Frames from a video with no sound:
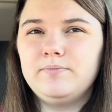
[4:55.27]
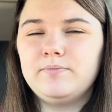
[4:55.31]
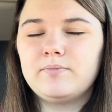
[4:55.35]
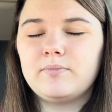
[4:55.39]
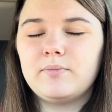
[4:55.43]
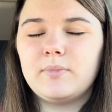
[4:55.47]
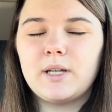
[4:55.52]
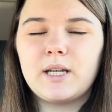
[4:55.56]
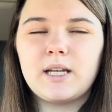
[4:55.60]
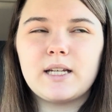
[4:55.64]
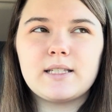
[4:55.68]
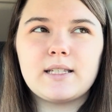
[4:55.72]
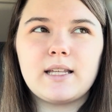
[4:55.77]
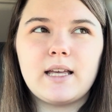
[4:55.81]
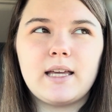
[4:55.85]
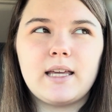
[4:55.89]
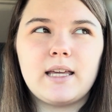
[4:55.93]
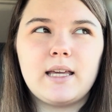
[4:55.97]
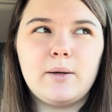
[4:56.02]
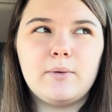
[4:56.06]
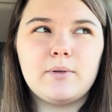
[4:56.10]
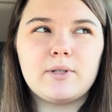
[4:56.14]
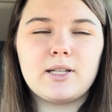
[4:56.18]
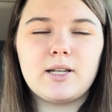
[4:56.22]
because like
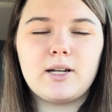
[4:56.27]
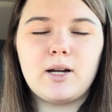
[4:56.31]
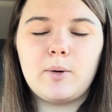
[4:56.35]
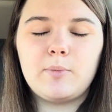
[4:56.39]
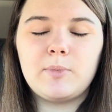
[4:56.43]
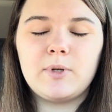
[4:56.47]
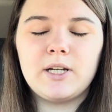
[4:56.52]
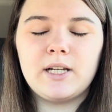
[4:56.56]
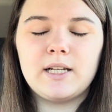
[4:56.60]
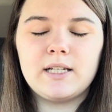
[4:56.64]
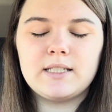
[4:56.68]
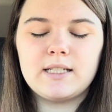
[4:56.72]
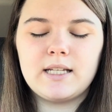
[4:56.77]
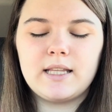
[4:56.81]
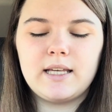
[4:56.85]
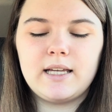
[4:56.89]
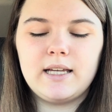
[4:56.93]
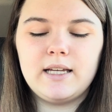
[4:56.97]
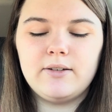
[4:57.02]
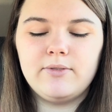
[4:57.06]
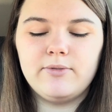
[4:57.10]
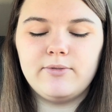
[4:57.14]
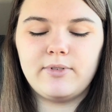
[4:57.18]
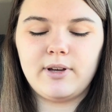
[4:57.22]
he was adopted into the
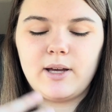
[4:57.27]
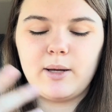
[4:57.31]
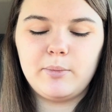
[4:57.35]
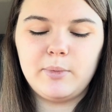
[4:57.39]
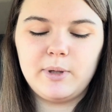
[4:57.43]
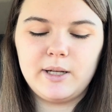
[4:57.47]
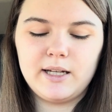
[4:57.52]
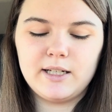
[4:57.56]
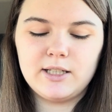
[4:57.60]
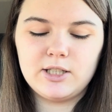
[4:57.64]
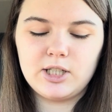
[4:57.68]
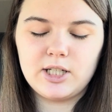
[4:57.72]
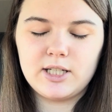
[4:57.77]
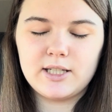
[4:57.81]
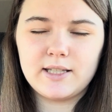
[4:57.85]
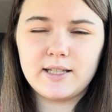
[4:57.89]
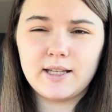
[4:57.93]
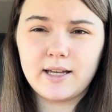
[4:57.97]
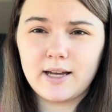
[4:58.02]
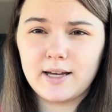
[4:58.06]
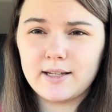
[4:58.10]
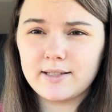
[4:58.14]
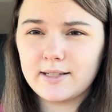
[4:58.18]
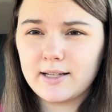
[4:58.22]
Eaton family and she's the
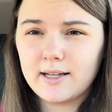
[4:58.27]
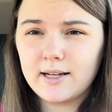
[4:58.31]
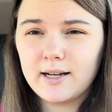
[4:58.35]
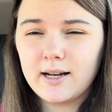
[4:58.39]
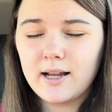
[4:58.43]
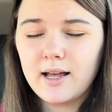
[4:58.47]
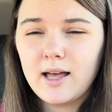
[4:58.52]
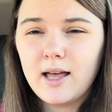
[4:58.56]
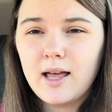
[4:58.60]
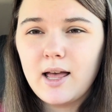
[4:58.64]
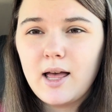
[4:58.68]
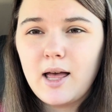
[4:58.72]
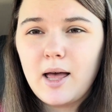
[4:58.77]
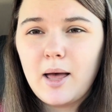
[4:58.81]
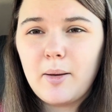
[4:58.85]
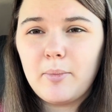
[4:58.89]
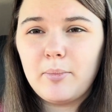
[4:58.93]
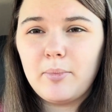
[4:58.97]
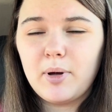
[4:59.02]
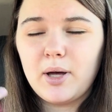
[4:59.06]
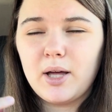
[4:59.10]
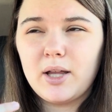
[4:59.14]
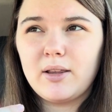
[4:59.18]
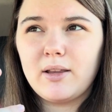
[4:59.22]
cousin,
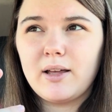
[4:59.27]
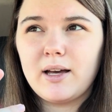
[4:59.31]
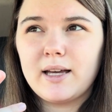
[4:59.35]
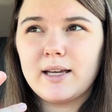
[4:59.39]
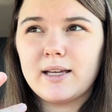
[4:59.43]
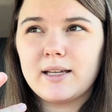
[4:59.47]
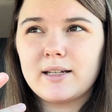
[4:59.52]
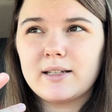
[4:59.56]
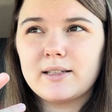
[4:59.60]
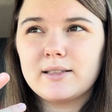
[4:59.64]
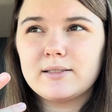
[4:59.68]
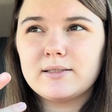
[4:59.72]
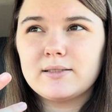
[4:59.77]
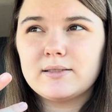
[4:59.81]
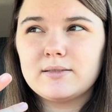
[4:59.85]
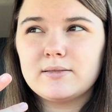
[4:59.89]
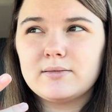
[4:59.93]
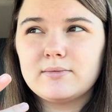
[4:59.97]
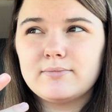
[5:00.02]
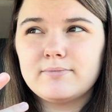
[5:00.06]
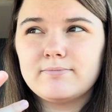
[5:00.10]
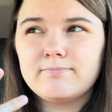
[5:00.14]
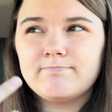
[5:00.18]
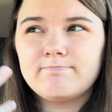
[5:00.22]
but like
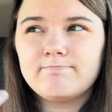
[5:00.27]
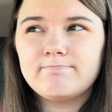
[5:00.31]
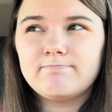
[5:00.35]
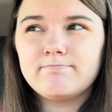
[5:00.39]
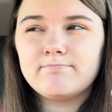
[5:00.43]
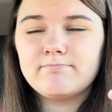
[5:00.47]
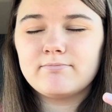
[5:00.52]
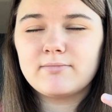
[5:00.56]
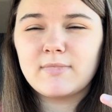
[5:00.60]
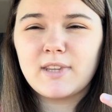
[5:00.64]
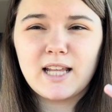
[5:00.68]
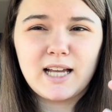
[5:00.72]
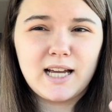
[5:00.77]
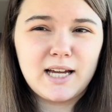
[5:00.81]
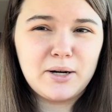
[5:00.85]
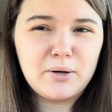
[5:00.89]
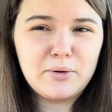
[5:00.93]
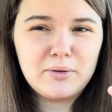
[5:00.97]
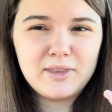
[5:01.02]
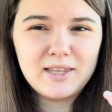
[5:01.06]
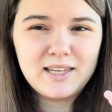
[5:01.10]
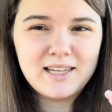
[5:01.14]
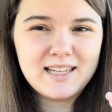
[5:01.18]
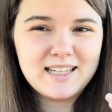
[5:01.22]
I
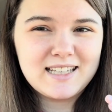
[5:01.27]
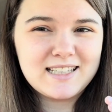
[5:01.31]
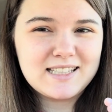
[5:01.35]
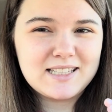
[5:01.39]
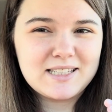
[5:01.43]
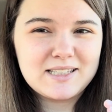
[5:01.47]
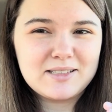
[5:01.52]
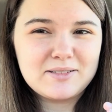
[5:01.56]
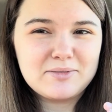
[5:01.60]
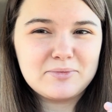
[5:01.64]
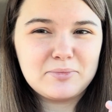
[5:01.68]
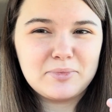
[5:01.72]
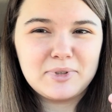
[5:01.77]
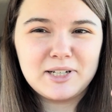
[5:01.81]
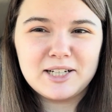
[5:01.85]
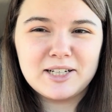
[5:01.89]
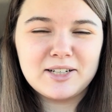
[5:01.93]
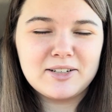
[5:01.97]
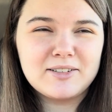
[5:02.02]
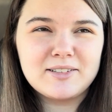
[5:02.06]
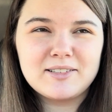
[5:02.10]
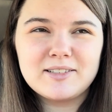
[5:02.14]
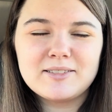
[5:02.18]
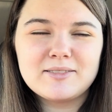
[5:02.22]
don't think it's
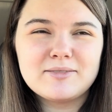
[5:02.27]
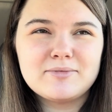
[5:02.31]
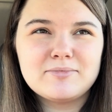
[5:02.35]
weird